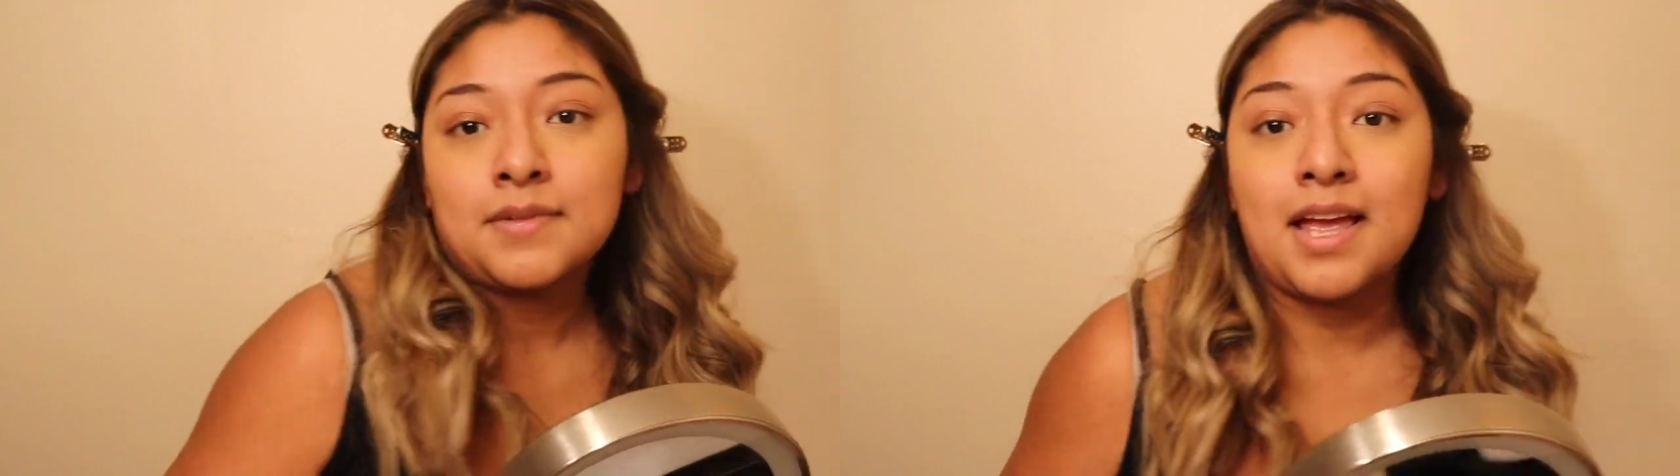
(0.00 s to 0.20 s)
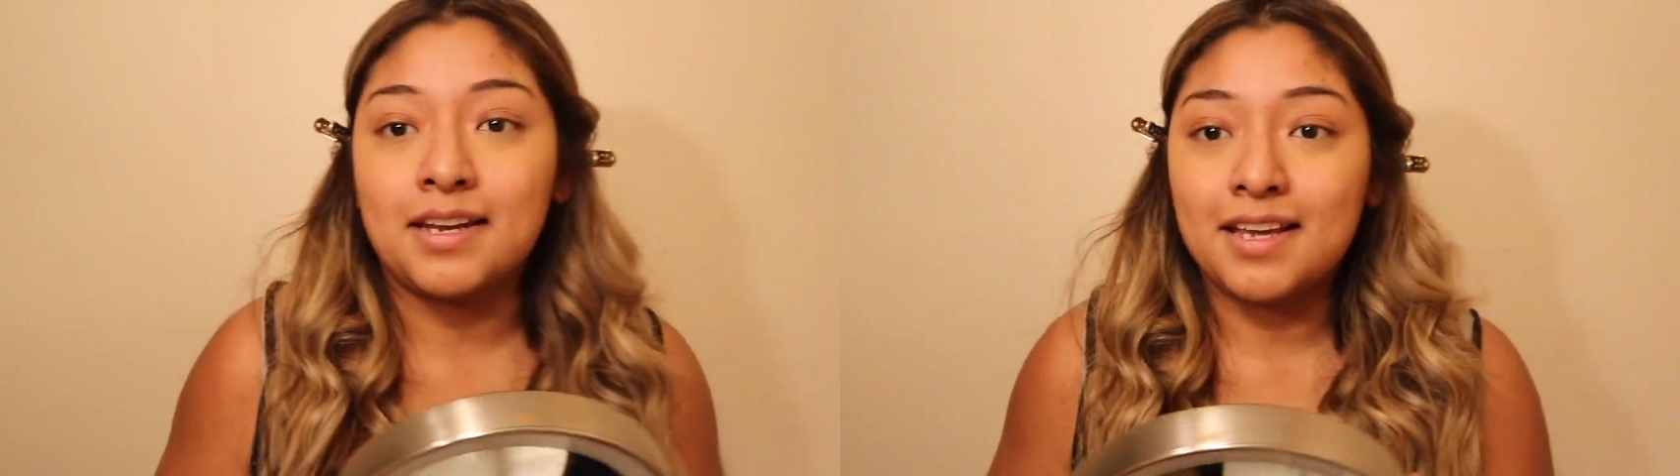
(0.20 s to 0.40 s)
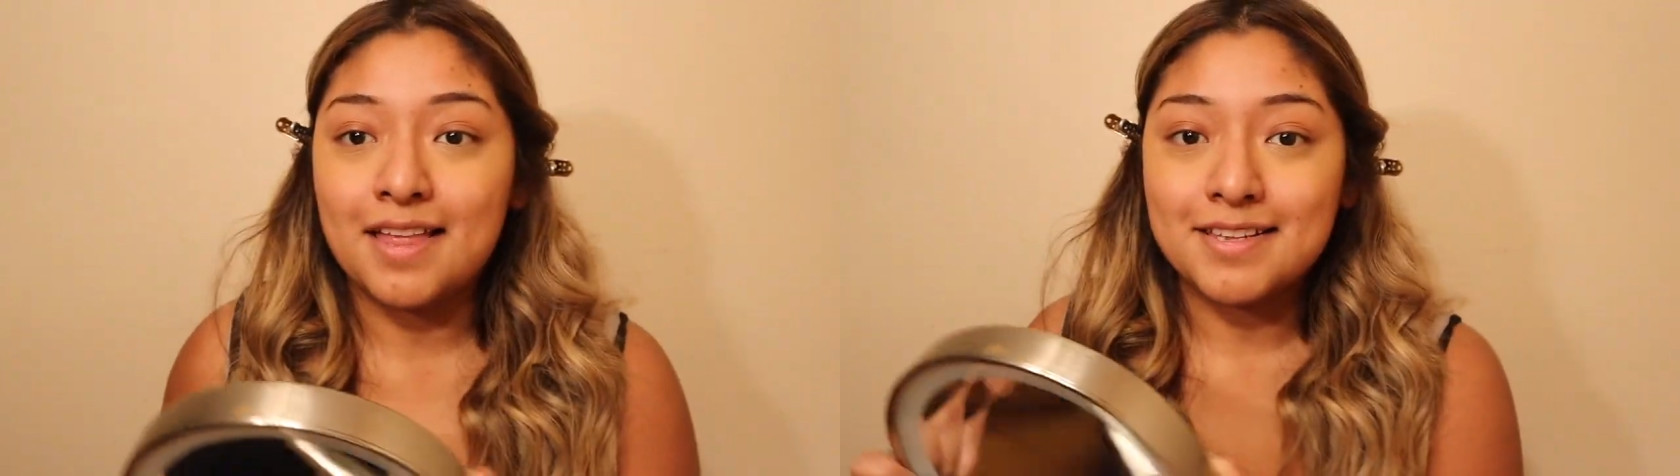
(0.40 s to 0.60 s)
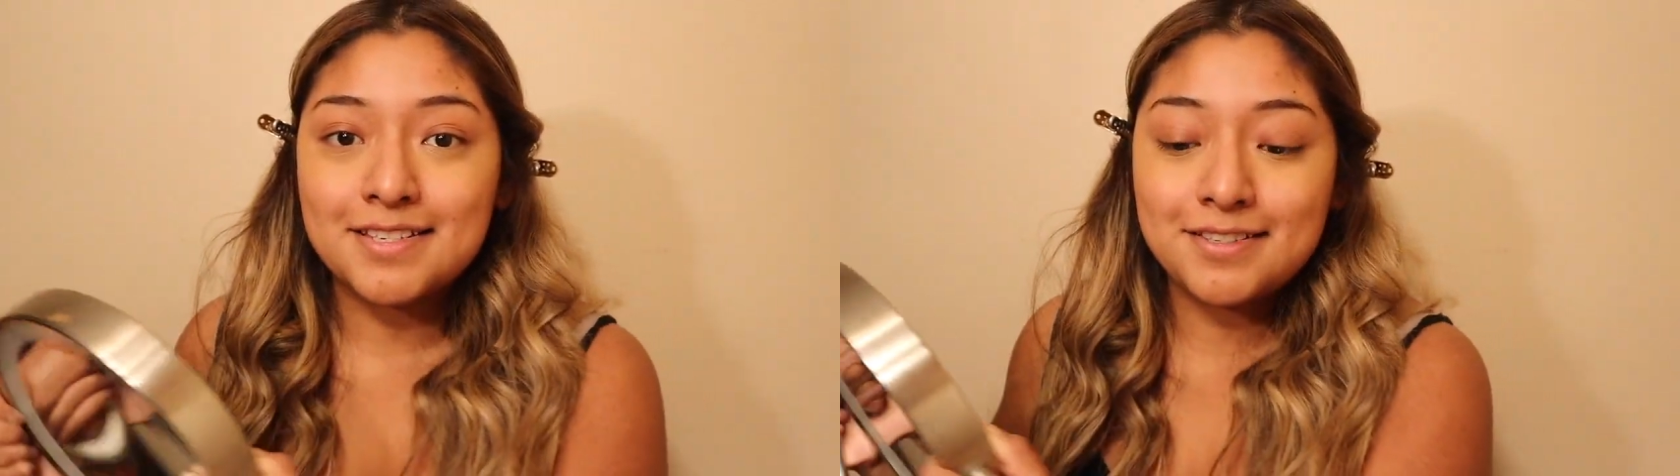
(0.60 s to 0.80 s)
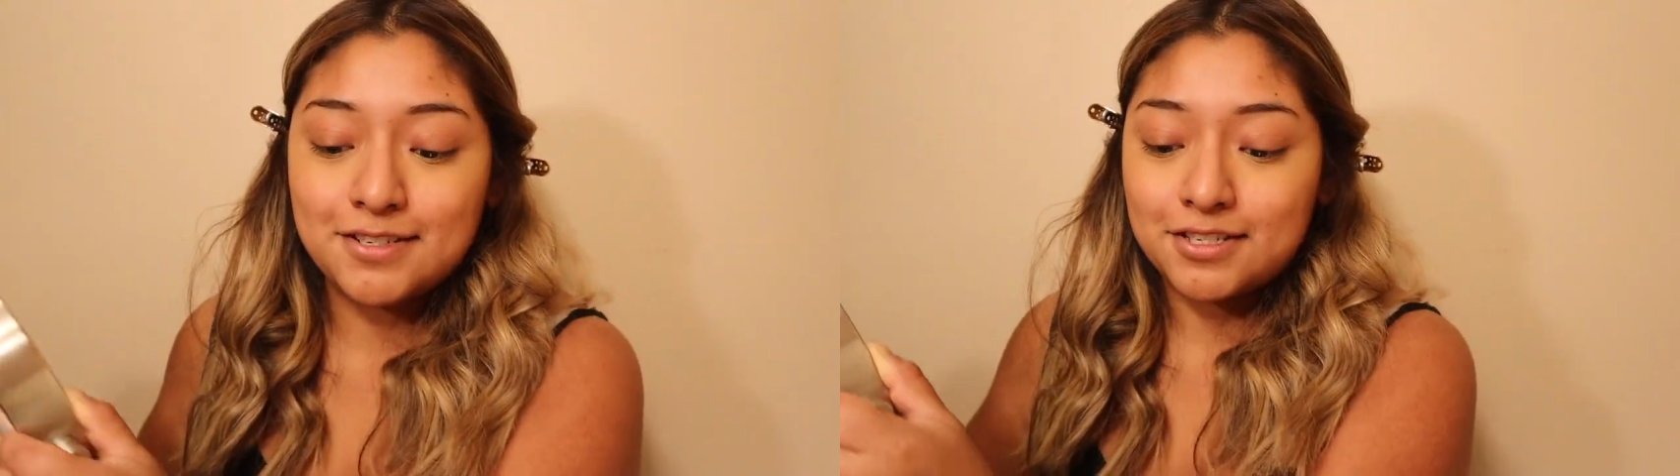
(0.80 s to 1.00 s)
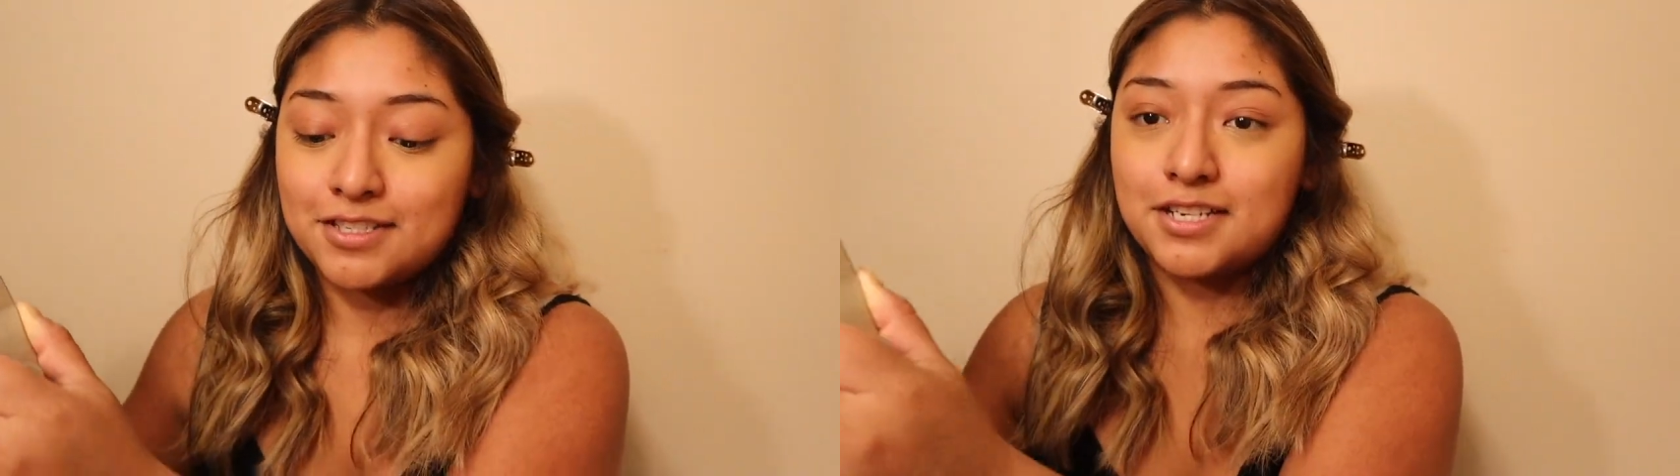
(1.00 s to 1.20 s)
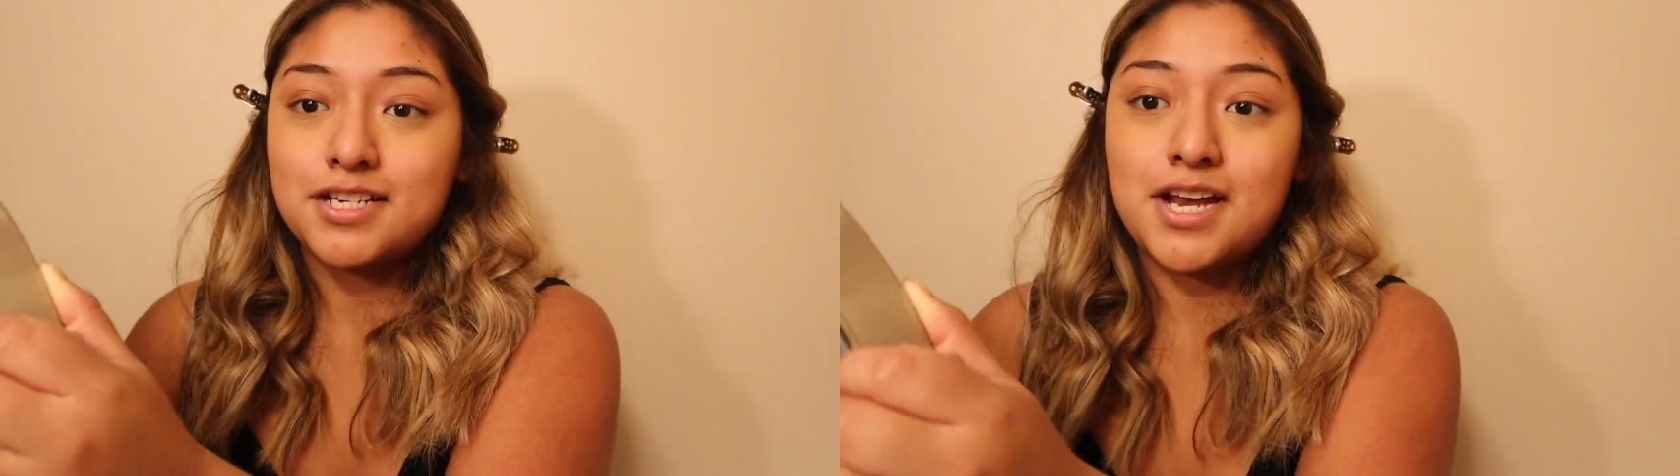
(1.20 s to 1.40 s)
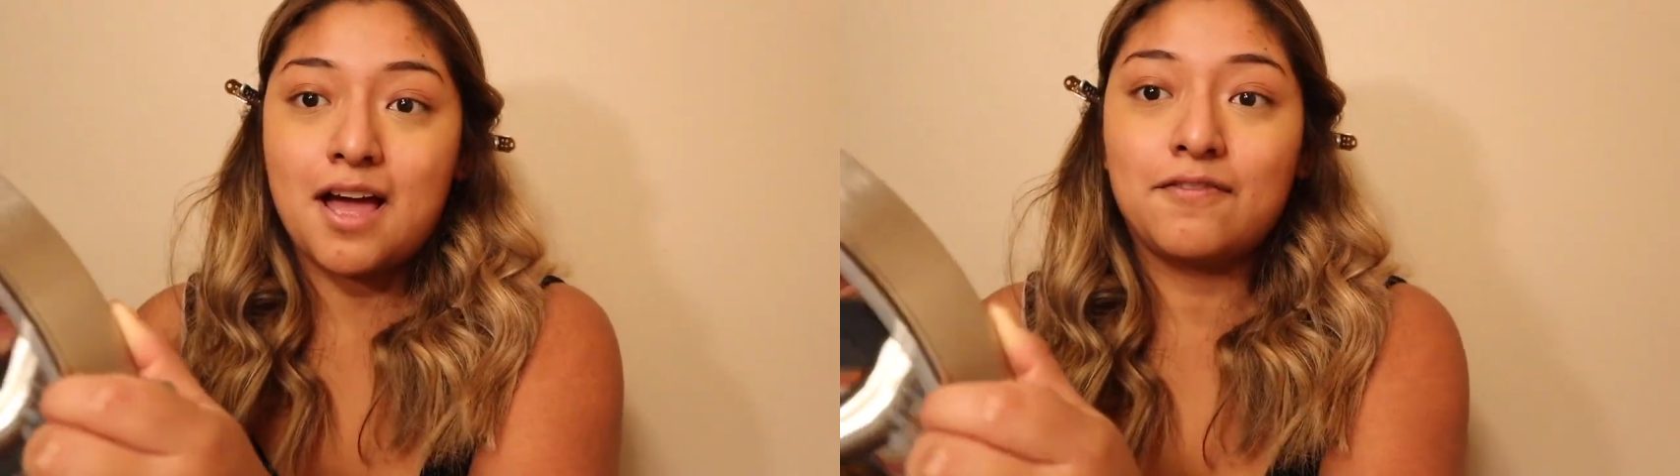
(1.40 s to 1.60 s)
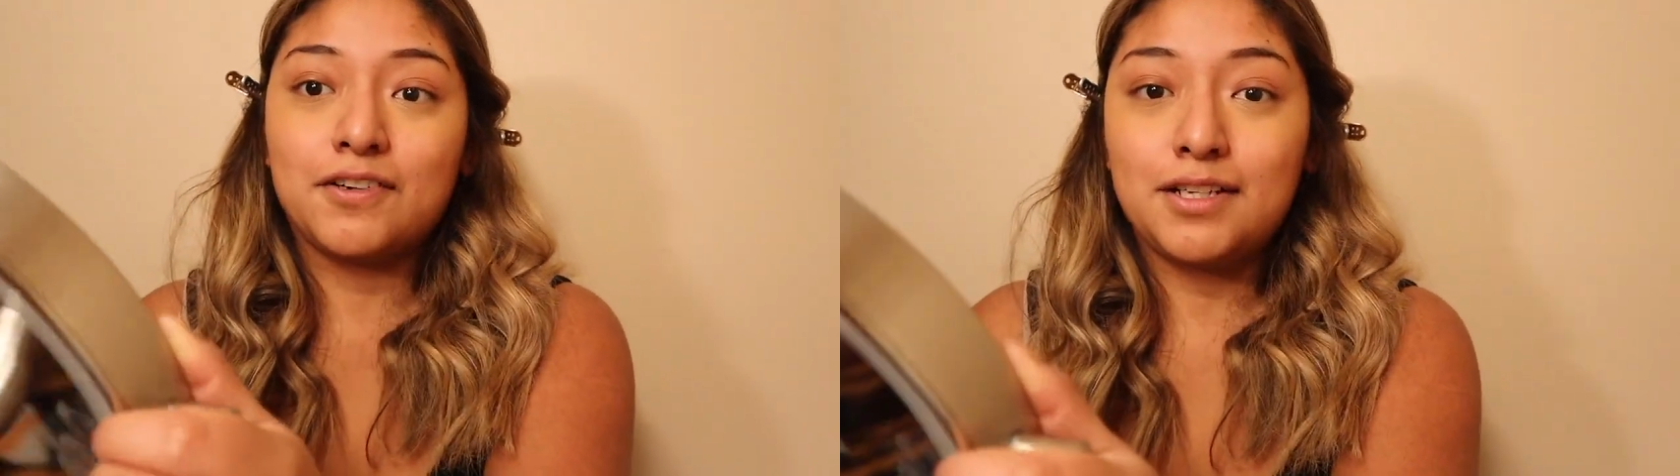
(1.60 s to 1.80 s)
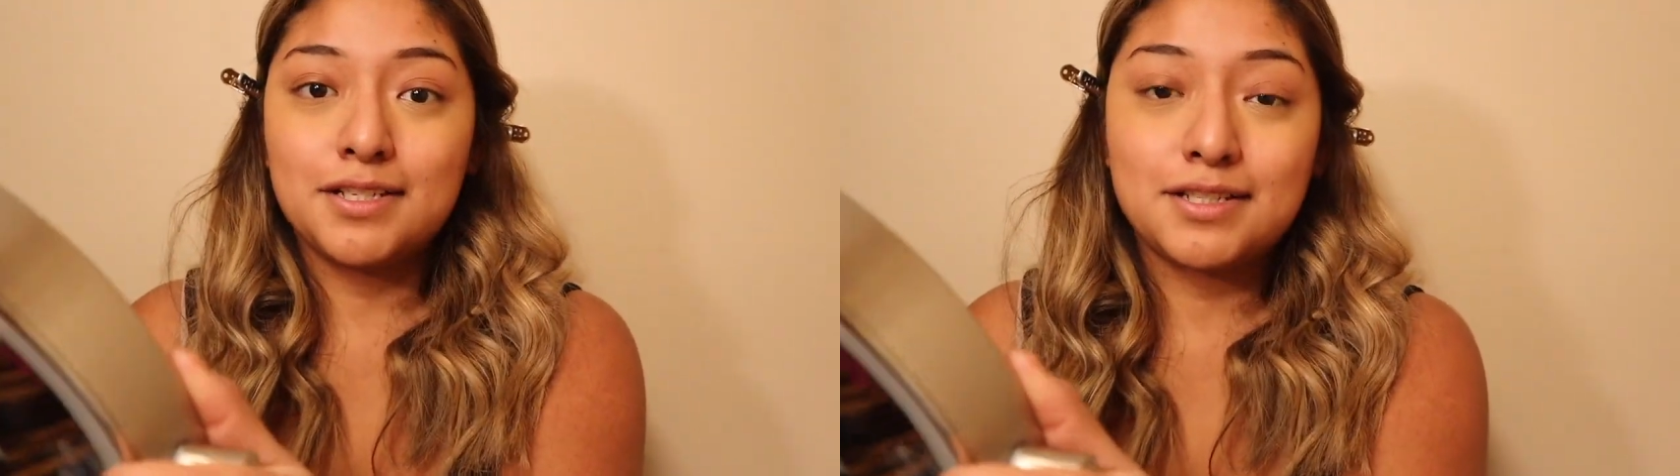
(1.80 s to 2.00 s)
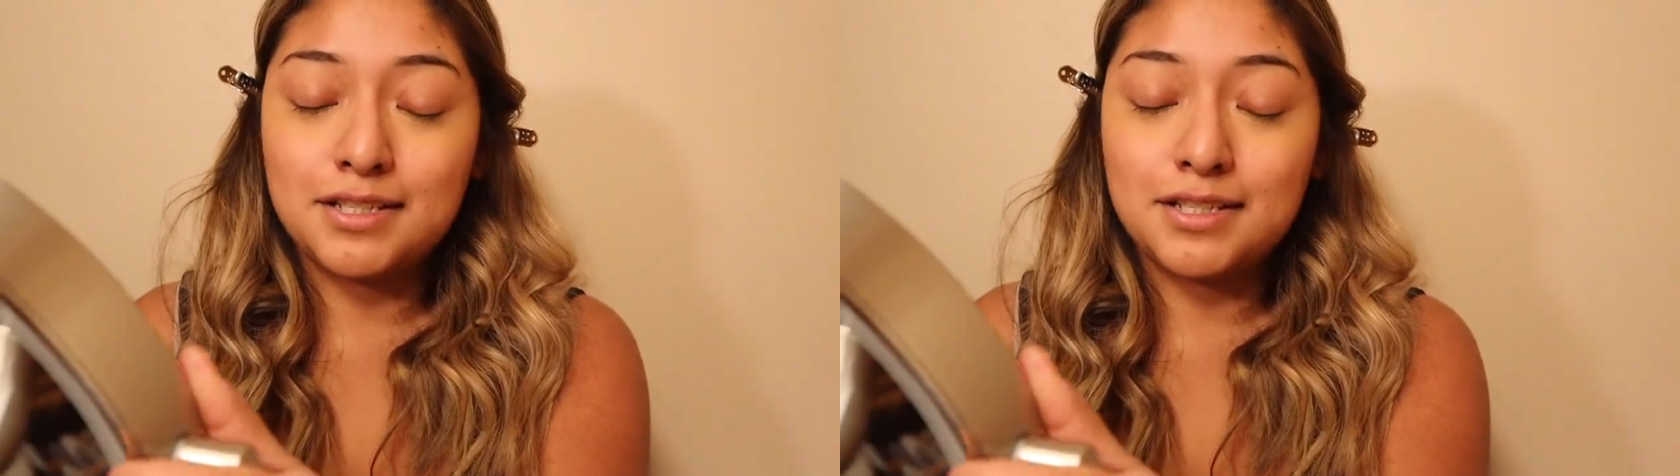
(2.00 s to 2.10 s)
And again, this is just such an effortless